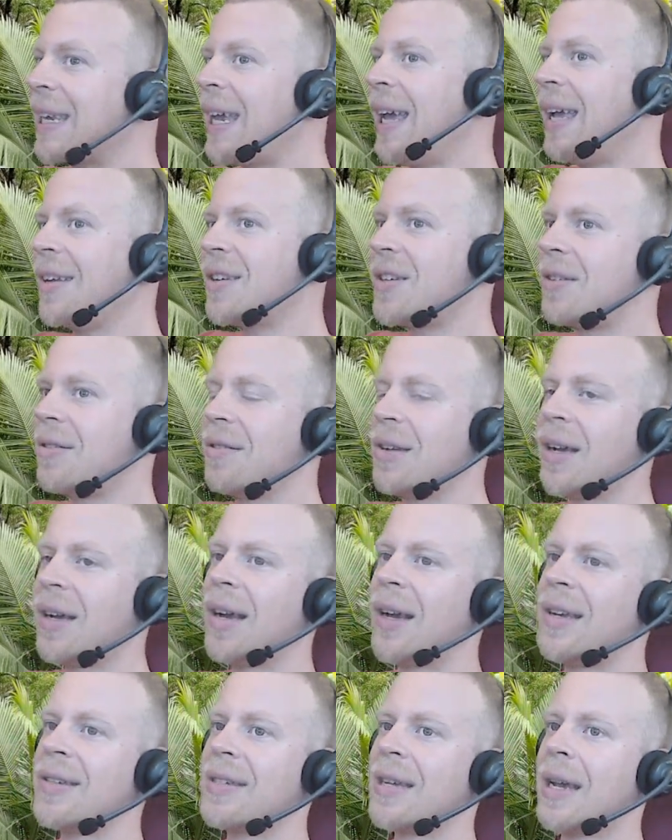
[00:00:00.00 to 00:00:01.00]
catch you
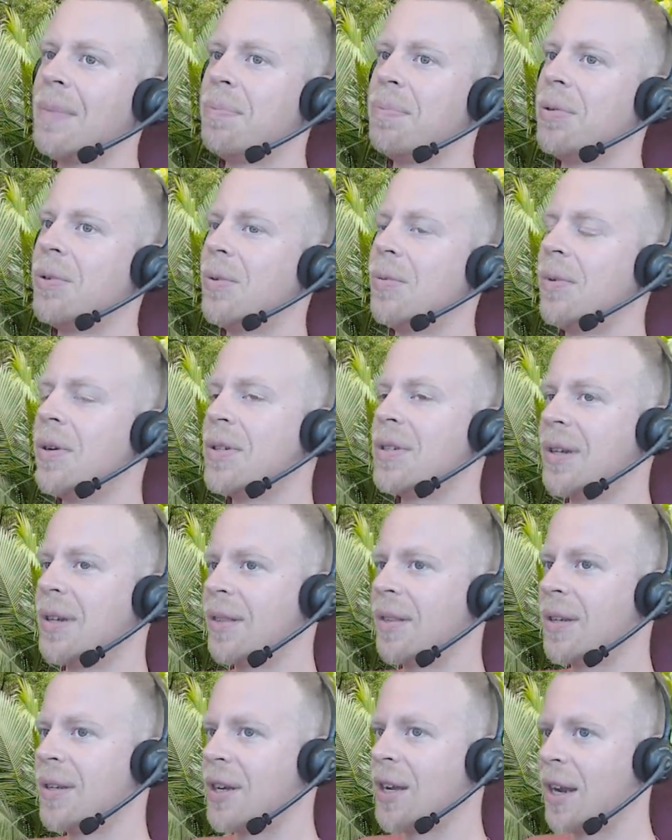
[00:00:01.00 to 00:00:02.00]
guys up who are
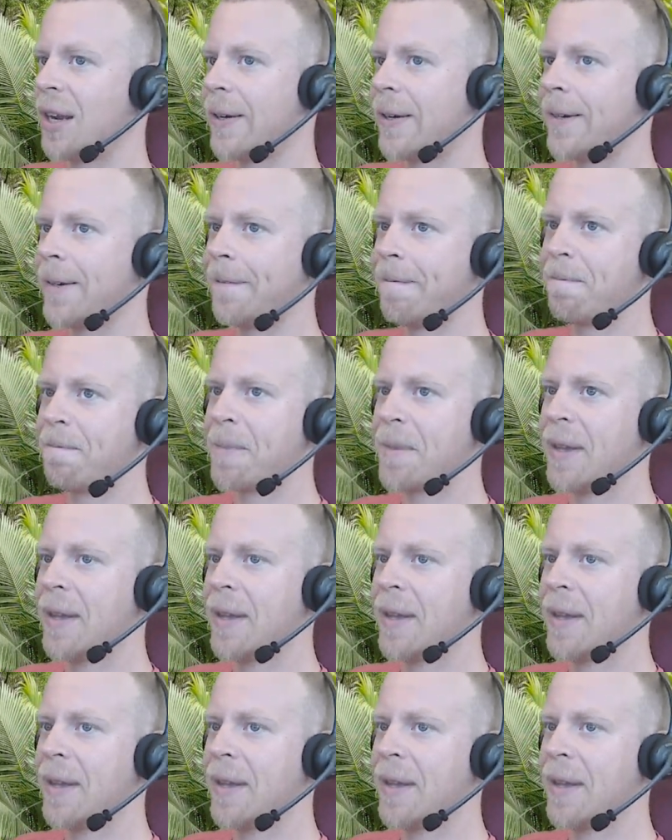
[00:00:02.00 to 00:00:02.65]
watching the channel